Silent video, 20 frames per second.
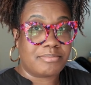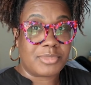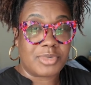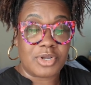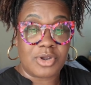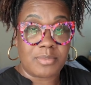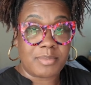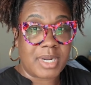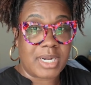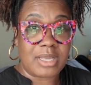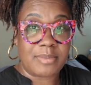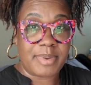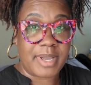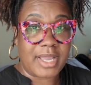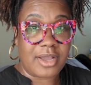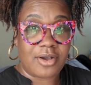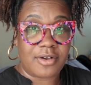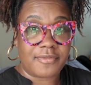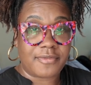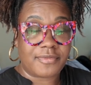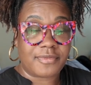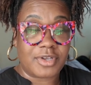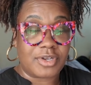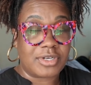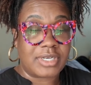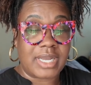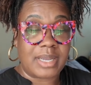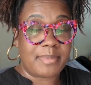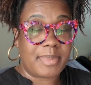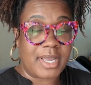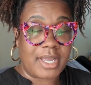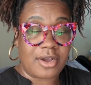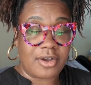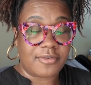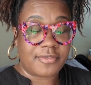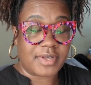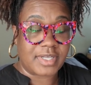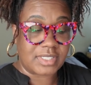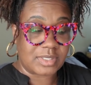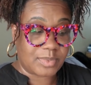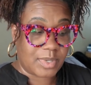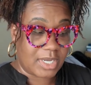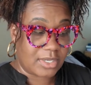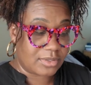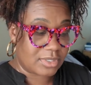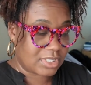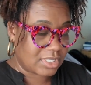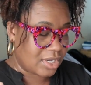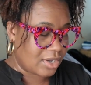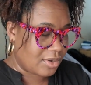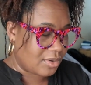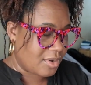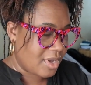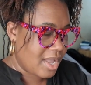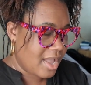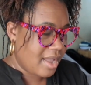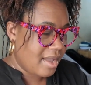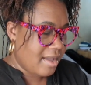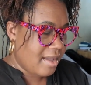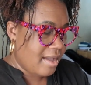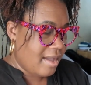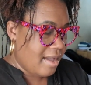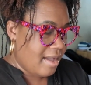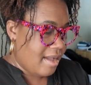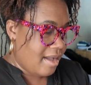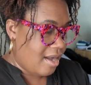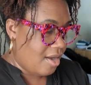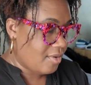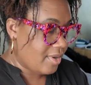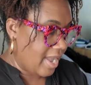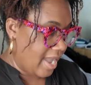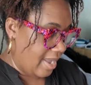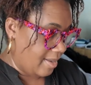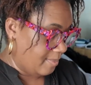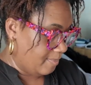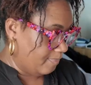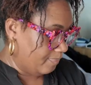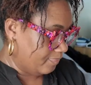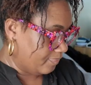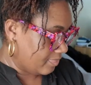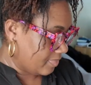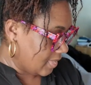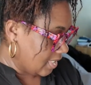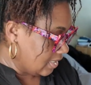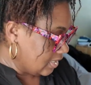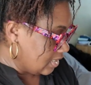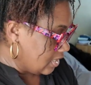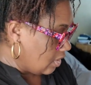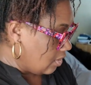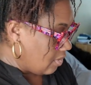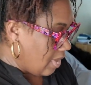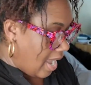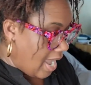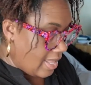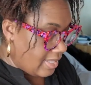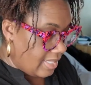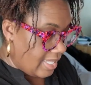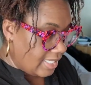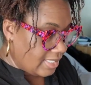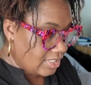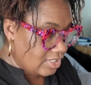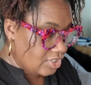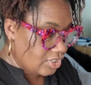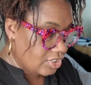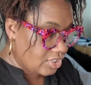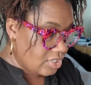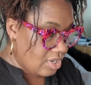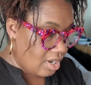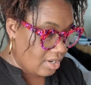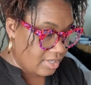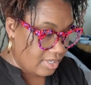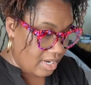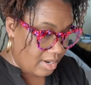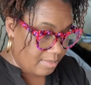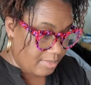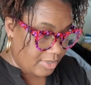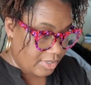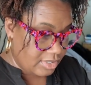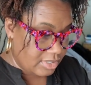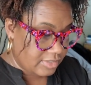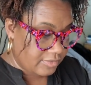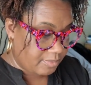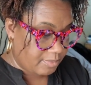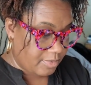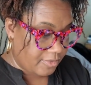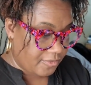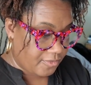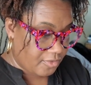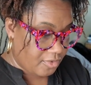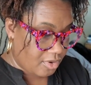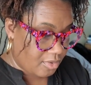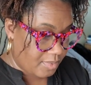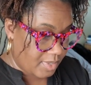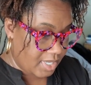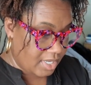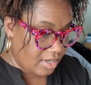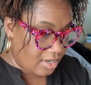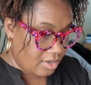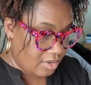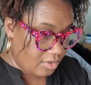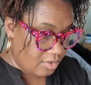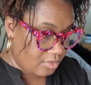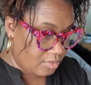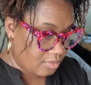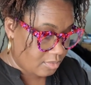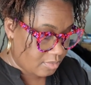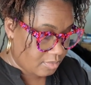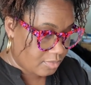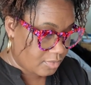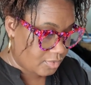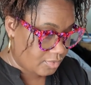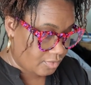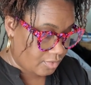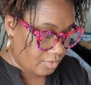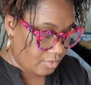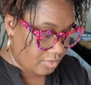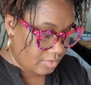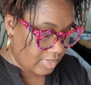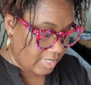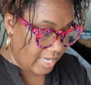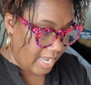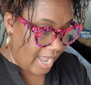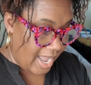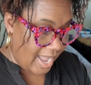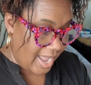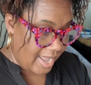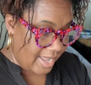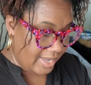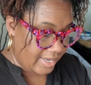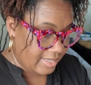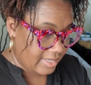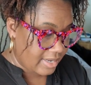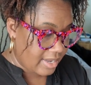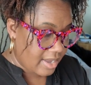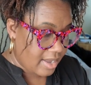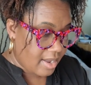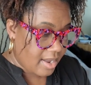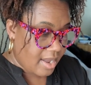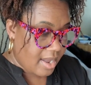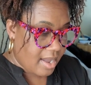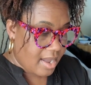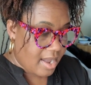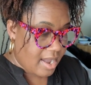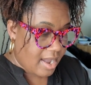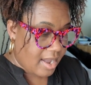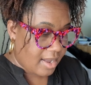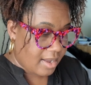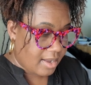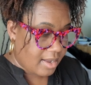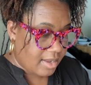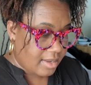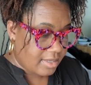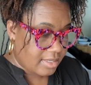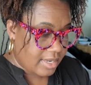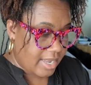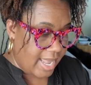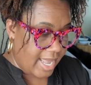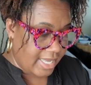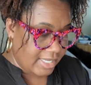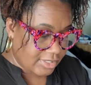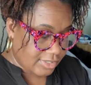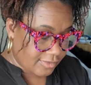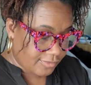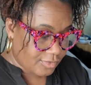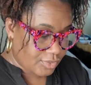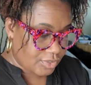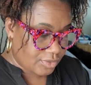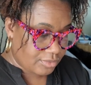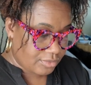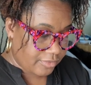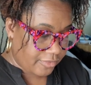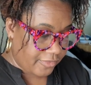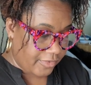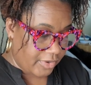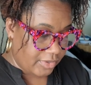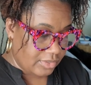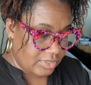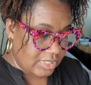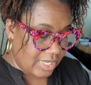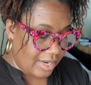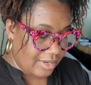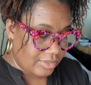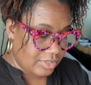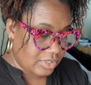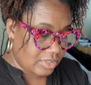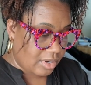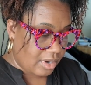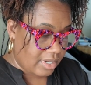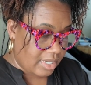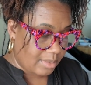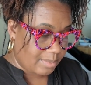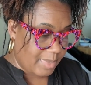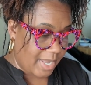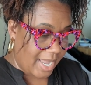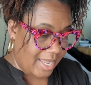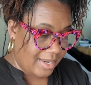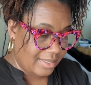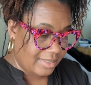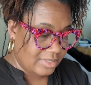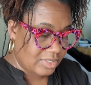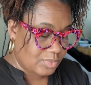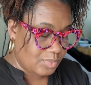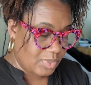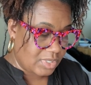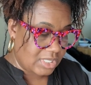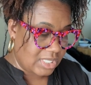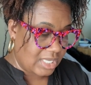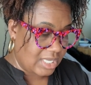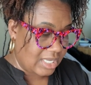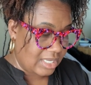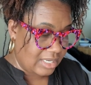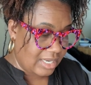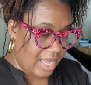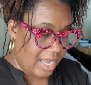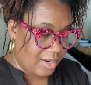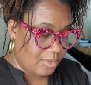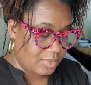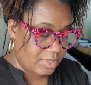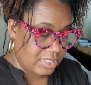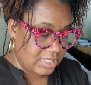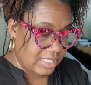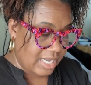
money payoff, your debt payoff as well. So, okay. So let's just talk numbers before we go through the guide. As of June 1st, our starting balance with the HELOC was